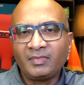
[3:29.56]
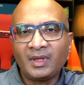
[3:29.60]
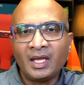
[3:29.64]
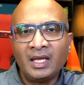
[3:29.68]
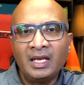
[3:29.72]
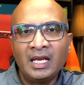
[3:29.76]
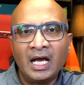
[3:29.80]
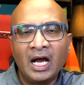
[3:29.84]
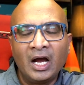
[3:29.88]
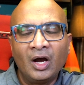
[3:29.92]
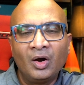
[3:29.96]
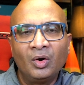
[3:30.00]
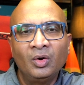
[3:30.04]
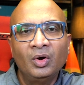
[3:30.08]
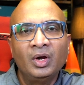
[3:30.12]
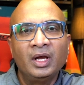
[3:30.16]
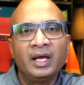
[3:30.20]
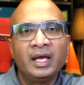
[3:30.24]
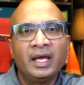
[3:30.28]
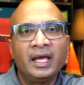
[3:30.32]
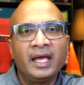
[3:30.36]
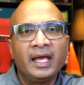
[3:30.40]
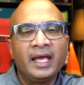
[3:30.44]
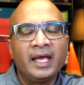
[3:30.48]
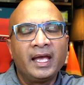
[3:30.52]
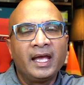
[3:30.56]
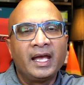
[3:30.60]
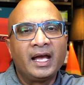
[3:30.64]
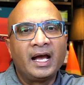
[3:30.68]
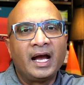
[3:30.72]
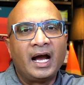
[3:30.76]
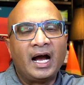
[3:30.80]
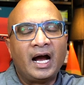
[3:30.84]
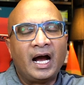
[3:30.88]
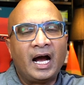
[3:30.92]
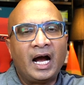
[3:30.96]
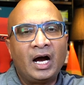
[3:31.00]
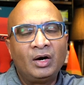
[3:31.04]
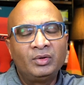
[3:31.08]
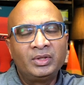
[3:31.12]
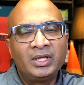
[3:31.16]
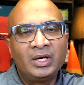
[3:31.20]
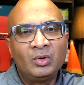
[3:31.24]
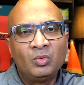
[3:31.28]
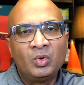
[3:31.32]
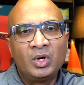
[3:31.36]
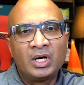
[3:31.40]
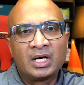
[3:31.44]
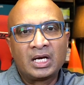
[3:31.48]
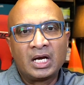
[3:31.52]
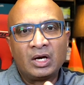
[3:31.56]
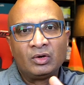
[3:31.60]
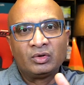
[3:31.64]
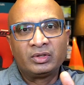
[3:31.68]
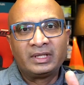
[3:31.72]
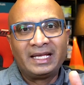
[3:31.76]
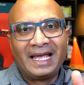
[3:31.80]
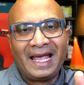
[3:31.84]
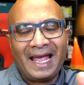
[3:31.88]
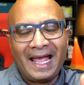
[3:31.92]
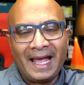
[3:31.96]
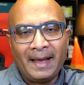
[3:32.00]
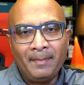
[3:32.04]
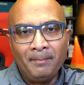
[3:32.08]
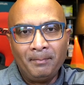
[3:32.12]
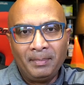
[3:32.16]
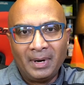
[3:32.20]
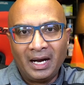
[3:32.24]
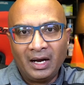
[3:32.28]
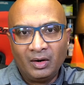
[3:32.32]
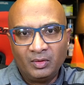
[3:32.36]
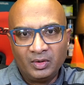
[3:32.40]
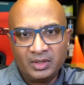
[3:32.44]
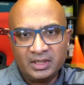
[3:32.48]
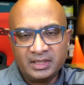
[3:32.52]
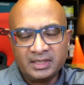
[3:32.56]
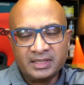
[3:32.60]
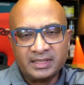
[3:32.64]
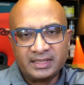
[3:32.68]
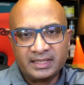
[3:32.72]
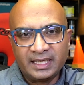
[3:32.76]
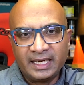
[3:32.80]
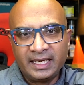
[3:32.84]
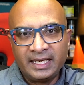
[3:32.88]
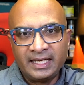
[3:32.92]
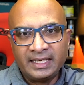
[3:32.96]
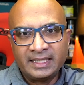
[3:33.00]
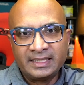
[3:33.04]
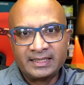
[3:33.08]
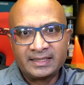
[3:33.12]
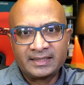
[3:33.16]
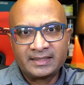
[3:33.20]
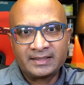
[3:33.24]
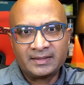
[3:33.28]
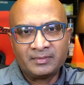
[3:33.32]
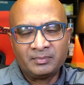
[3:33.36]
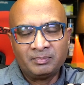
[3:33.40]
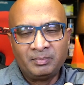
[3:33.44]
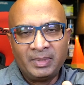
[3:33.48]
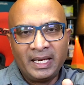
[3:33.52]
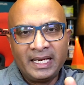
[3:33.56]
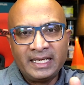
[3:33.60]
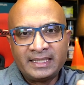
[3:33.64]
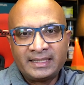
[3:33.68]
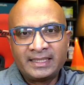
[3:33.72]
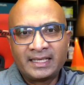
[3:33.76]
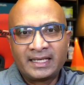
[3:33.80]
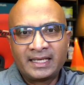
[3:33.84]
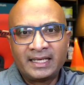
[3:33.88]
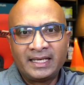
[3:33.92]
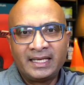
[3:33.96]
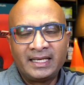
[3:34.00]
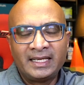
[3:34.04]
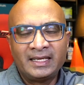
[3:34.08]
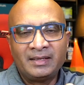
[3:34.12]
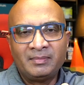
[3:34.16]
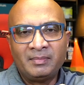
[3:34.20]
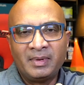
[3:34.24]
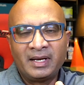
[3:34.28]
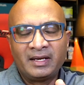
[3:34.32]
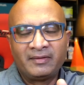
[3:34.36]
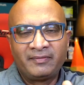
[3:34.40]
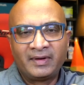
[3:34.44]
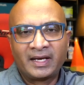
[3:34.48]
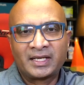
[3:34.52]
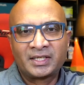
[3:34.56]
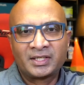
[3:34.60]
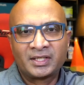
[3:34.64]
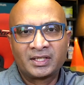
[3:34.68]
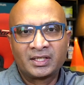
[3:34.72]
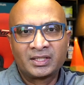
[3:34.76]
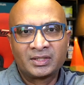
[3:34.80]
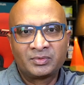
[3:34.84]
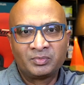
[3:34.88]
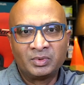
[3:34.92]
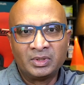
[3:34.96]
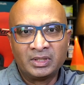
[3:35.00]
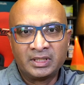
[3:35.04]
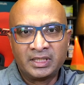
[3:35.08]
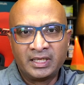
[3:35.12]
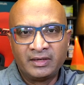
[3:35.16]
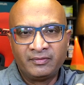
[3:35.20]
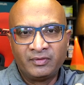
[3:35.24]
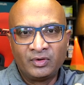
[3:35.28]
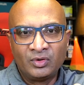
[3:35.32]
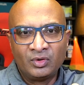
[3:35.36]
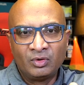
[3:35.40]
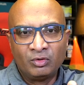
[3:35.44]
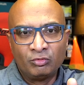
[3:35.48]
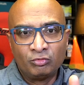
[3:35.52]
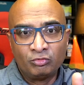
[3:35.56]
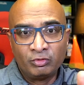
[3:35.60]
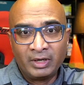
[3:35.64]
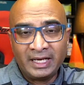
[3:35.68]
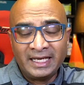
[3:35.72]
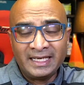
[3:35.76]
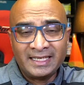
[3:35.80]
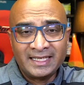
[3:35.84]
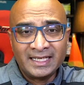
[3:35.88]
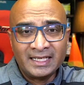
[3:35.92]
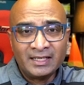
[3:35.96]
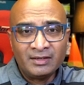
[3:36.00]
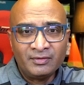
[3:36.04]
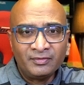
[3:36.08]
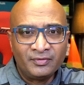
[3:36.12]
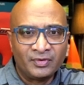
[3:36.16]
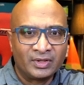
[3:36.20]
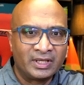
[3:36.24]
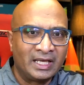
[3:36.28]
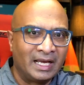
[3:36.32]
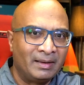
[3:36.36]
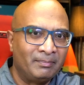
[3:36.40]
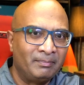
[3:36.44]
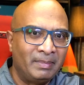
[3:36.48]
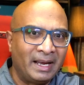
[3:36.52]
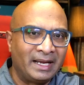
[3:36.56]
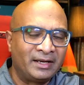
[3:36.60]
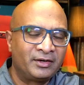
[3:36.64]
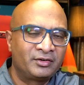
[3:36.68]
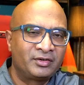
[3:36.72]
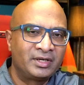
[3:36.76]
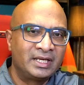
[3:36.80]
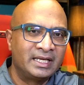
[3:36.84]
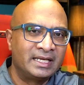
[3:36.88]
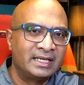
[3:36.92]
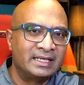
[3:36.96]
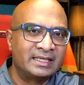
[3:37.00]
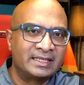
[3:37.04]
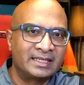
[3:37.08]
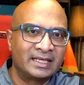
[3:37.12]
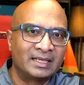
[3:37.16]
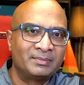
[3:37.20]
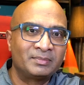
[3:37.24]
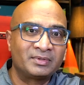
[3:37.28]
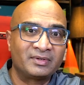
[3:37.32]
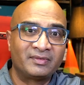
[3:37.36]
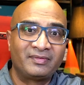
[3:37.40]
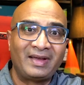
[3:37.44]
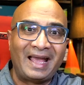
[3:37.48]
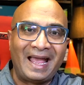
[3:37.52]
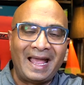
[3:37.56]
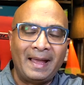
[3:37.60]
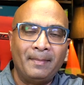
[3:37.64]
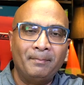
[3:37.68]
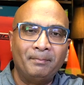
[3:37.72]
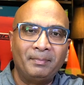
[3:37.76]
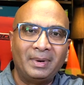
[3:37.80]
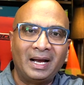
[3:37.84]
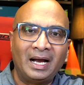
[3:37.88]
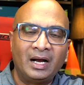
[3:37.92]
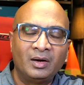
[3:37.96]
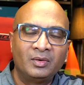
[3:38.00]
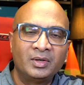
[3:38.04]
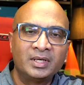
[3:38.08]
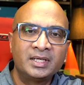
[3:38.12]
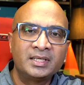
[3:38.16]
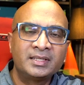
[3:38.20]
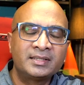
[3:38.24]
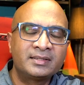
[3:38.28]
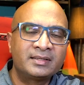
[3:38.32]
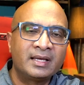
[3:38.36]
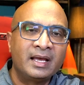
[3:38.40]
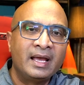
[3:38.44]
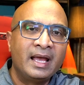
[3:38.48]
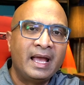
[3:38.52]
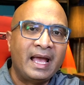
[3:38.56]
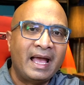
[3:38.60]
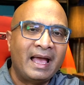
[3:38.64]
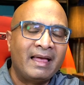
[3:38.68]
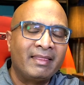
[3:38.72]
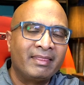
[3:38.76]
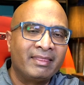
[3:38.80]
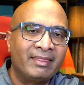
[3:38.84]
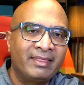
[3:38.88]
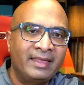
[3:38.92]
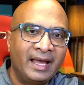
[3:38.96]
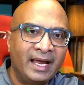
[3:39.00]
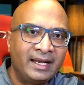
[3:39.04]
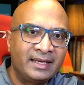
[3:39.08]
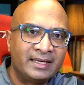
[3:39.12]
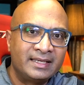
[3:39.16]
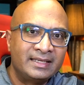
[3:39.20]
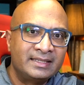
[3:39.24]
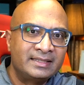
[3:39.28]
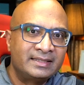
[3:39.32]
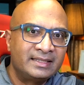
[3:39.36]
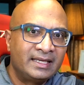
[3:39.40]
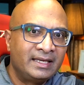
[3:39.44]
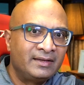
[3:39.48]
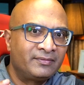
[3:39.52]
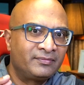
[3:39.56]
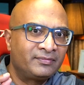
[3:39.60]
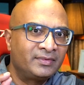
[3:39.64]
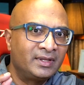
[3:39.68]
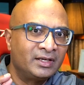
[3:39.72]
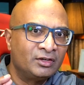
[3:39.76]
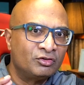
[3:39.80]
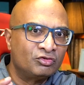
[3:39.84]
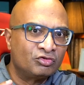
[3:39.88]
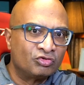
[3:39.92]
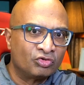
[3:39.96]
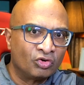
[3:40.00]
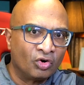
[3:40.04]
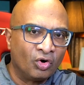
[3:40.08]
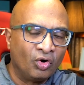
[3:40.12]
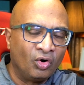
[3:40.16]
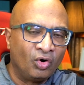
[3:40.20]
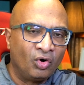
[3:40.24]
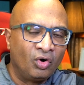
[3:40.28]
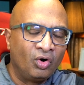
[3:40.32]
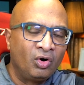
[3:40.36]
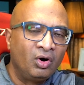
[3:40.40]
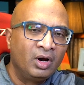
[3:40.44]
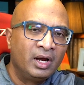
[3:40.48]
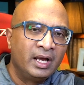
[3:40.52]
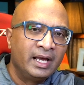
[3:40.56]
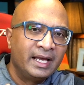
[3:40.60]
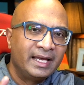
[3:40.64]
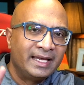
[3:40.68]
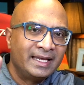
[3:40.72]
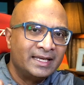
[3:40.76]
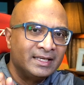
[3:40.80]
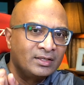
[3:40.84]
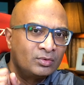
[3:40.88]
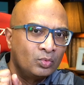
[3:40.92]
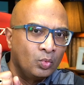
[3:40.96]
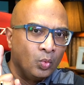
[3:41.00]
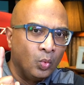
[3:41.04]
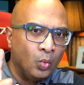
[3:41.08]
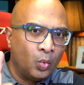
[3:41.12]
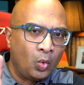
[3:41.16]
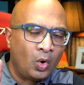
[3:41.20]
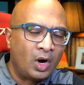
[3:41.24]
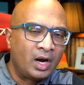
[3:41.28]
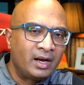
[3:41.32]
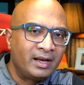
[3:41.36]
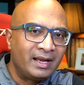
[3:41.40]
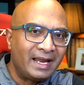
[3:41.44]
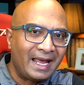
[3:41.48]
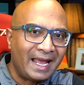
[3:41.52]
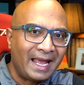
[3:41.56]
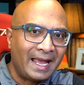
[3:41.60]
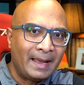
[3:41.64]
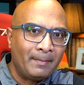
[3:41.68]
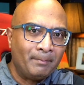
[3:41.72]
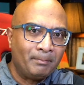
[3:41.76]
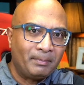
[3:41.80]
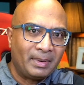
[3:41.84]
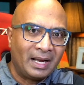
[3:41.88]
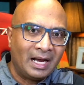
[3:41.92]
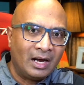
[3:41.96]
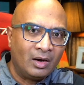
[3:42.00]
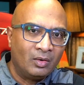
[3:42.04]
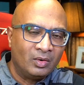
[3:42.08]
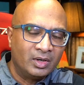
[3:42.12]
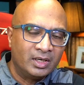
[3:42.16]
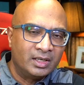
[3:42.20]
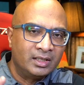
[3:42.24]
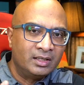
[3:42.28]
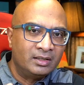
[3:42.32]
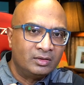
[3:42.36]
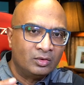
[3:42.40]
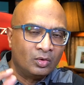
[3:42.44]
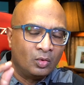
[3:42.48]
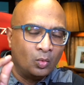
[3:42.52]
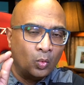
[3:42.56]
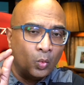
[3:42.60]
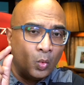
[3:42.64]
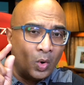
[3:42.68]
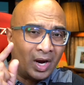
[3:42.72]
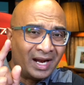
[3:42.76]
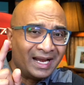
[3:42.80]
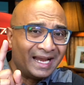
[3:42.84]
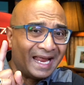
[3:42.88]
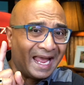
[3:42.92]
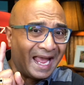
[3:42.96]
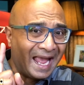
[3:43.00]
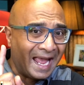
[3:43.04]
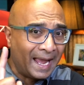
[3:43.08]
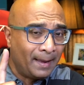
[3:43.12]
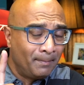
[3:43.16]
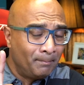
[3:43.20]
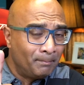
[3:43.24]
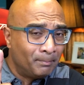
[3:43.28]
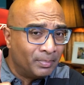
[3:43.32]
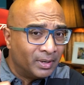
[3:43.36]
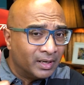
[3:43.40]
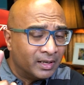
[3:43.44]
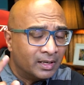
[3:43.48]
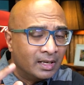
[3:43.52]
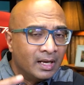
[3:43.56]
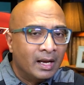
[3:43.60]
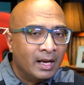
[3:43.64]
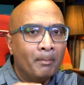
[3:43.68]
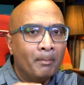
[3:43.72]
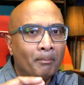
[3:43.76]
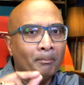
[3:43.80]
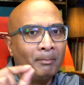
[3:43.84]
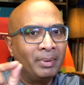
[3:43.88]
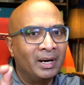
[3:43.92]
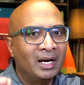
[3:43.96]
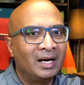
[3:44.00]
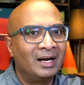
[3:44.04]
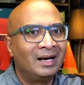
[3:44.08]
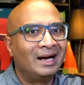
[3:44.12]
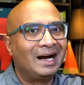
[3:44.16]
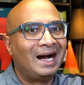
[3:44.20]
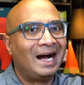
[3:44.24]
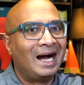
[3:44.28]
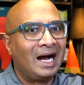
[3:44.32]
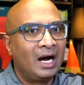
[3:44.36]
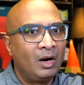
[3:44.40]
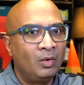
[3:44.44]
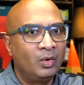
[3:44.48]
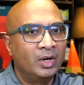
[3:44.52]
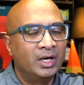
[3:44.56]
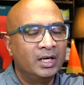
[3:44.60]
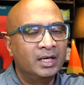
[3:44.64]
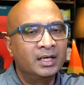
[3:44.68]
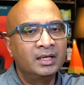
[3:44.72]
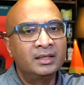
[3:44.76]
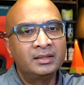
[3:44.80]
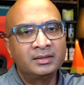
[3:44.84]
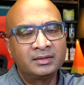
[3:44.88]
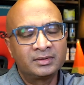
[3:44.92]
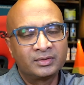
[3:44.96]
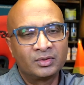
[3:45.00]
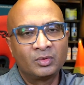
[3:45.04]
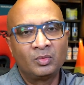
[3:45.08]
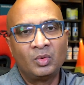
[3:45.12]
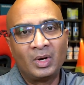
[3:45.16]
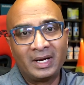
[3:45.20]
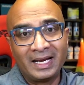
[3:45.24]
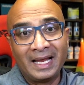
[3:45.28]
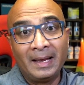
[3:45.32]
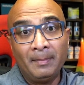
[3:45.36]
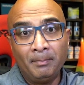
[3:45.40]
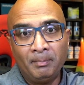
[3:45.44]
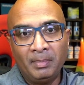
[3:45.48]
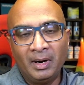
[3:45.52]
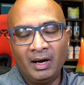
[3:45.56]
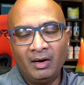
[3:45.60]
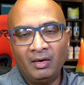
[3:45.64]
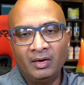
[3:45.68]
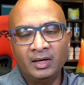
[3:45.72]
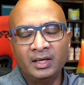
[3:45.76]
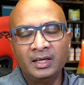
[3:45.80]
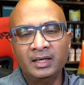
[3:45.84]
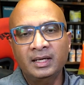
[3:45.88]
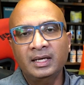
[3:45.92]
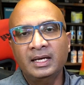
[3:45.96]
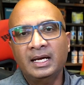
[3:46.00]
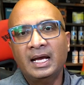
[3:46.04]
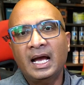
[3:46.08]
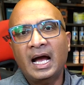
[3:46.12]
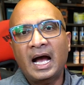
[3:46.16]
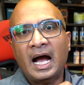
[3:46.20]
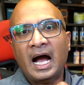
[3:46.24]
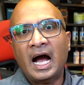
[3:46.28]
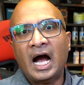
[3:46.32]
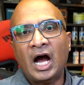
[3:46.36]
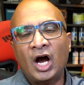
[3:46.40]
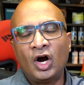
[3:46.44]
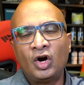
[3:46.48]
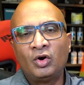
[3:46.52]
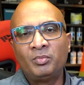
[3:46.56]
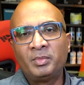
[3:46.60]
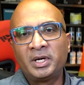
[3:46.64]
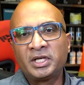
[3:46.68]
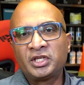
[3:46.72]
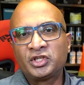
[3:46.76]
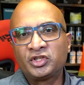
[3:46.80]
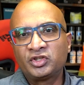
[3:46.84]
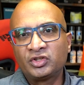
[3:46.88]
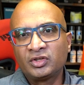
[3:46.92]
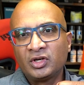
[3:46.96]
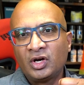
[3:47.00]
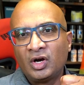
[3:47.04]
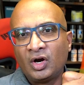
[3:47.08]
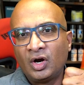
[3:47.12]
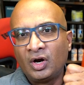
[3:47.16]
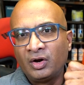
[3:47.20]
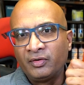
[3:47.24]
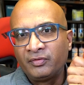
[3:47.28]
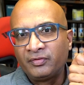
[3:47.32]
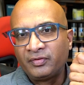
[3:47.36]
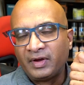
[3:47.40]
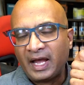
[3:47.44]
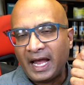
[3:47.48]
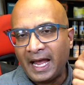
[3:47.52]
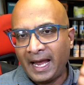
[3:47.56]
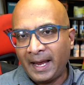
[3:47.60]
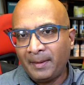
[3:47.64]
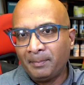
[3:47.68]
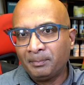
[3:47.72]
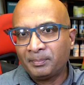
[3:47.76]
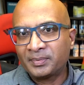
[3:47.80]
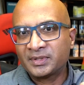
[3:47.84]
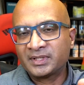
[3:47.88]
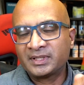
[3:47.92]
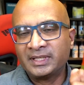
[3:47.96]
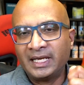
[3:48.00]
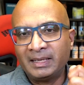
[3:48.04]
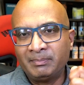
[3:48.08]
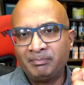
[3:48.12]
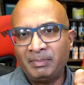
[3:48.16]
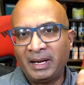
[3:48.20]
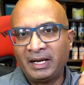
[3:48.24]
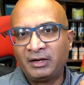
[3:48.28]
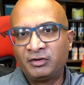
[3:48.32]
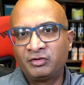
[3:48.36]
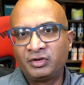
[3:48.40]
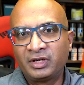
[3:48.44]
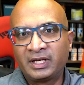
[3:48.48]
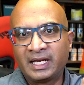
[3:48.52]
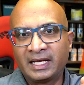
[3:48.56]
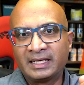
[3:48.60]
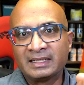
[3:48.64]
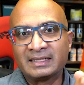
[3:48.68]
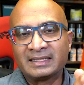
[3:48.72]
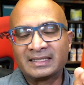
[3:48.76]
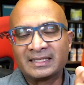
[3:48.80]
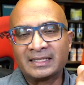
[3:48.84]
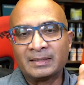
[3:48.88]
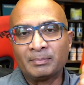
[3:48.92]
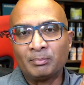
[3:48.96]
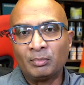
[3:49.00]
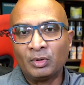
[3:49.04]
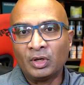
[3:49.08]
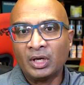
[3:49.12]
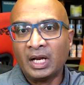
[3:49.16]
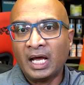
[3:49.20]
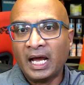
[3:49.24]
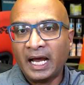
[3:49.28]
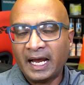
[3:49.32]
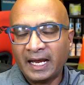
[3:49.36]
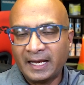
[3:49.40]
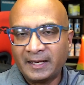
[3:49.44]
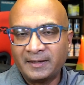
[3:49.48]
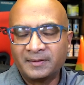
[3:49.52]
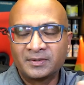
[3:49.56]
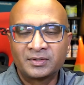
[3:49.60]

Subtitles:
Now, how they work out the amp hours is basically manufacturers will give you a rating for their battery in terms of amp hours, and that is if the draw is 1 amp hour or 1 amp per hour, so 1 amp hour, how much of amps that battery can supply.